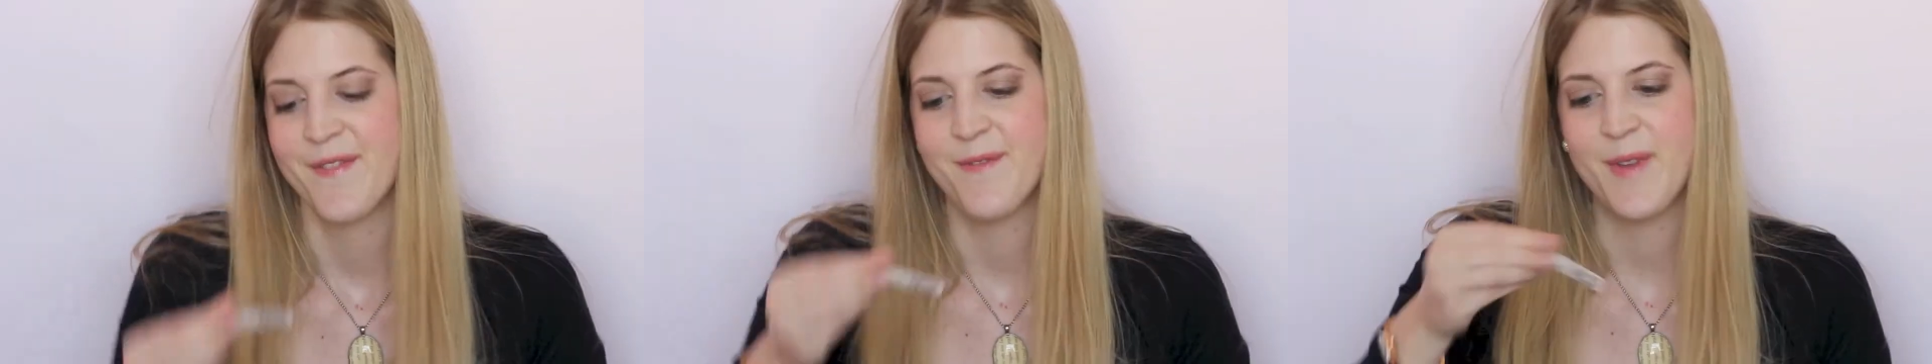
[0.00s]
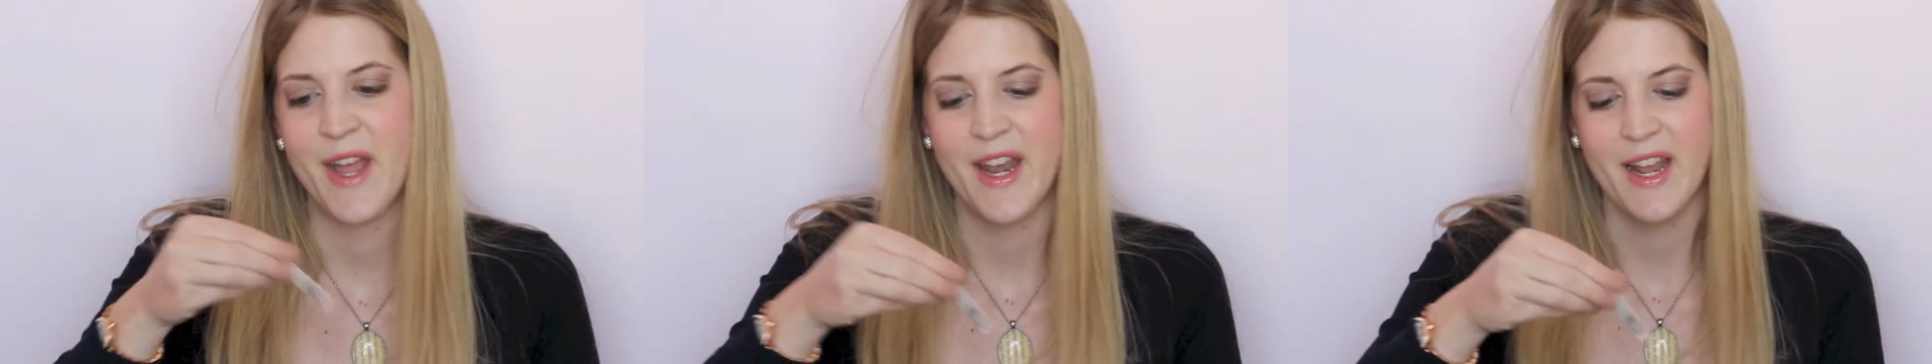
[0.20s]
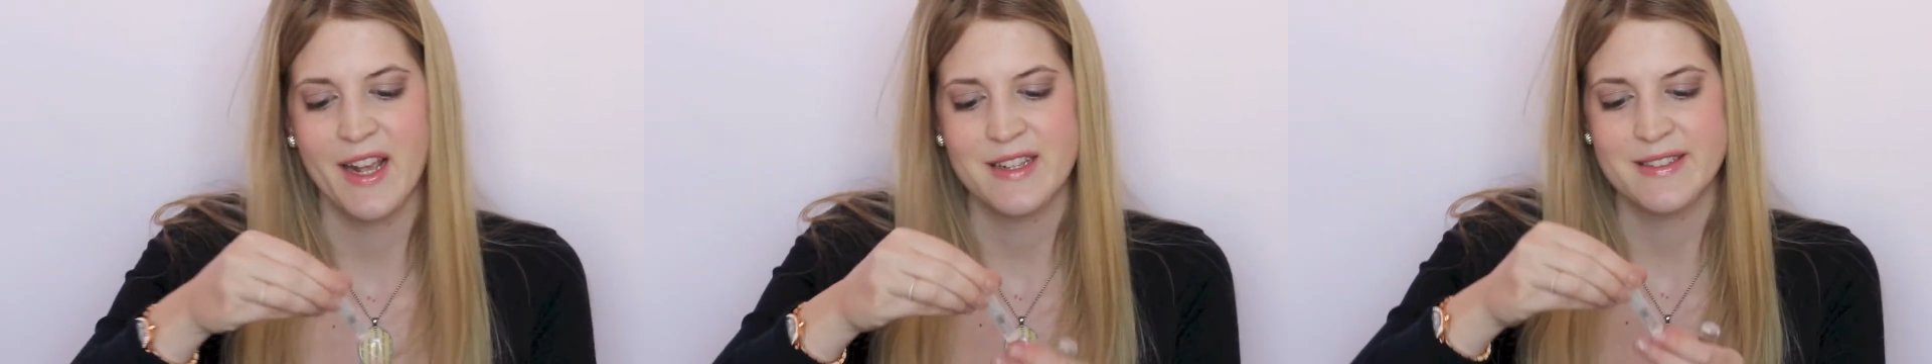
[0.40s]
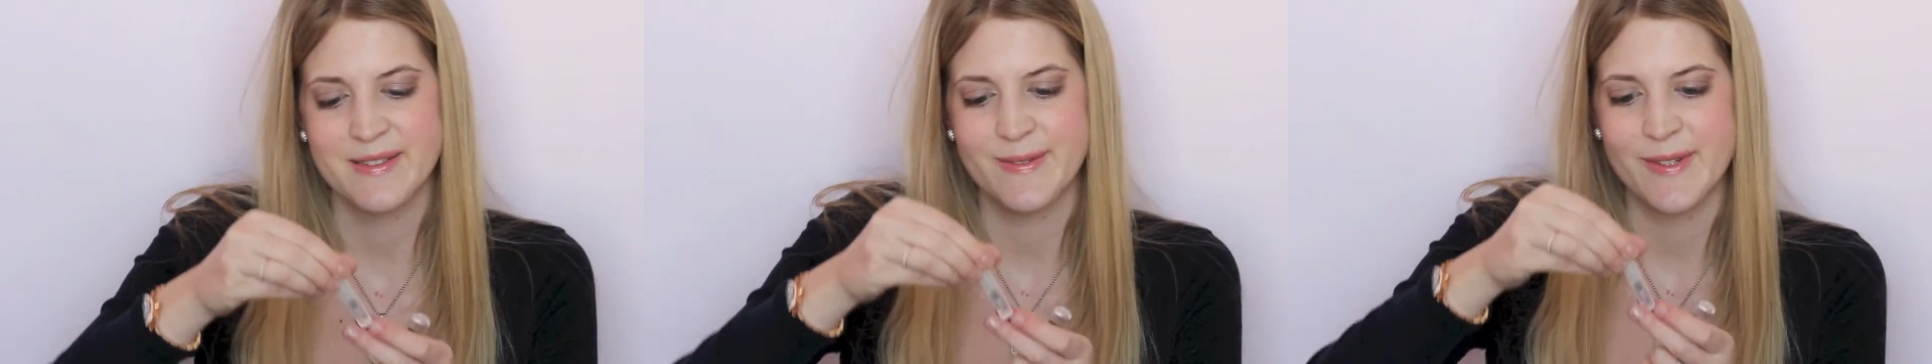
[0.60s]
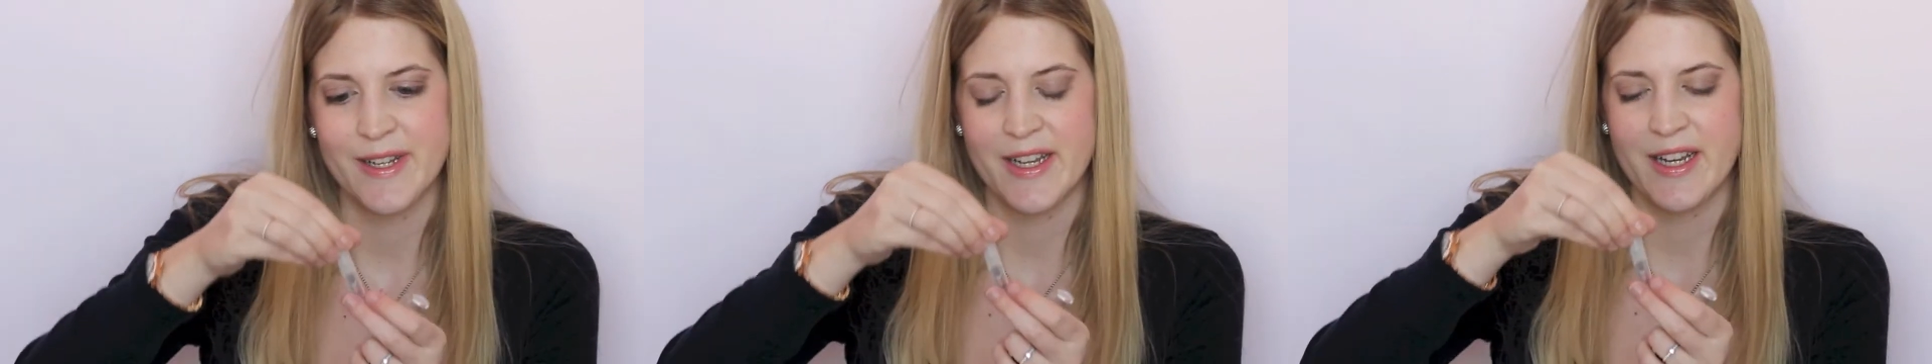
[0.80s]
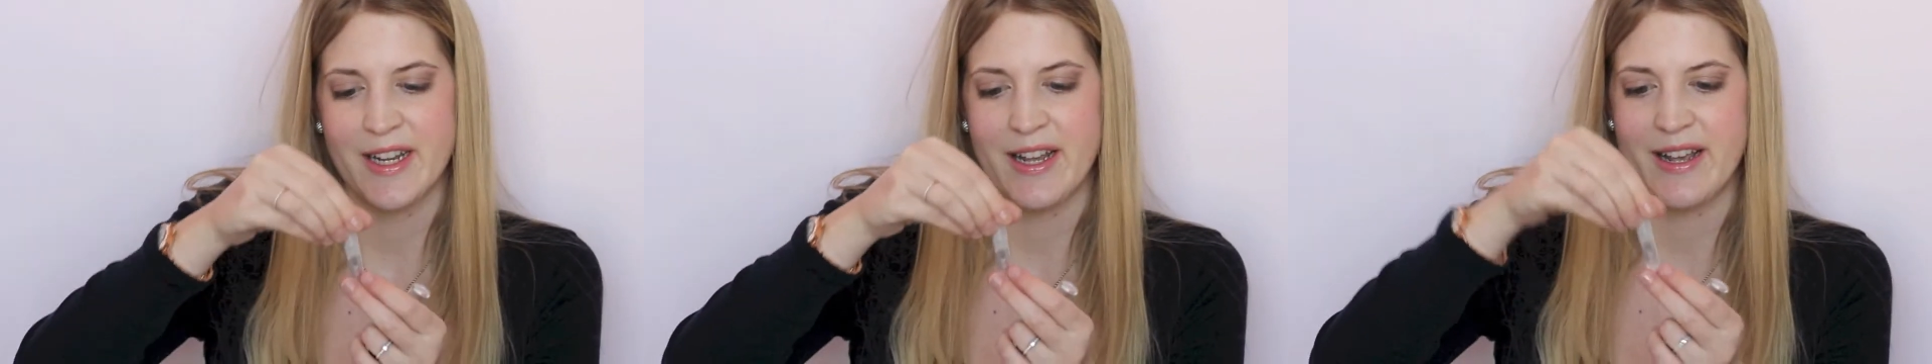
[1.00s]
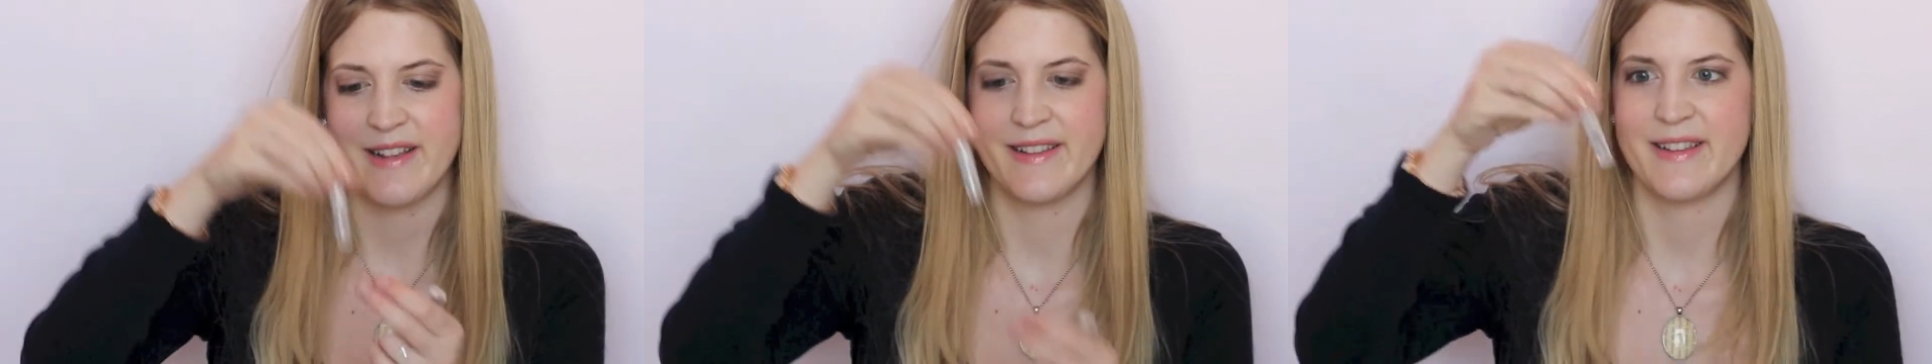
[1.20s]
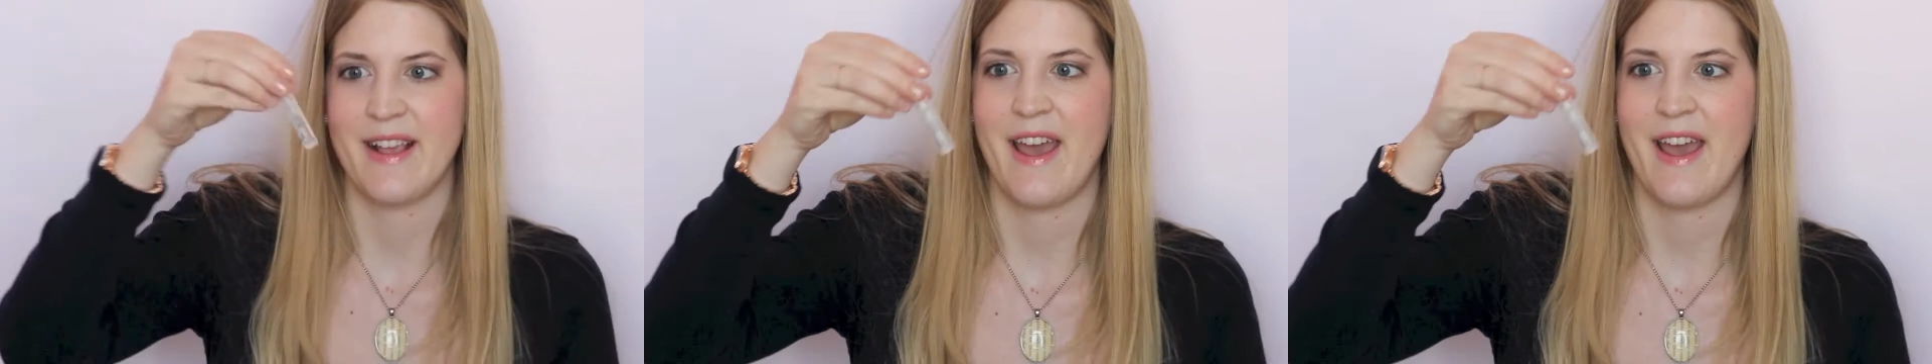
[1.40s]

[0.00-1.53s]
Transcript: My next one is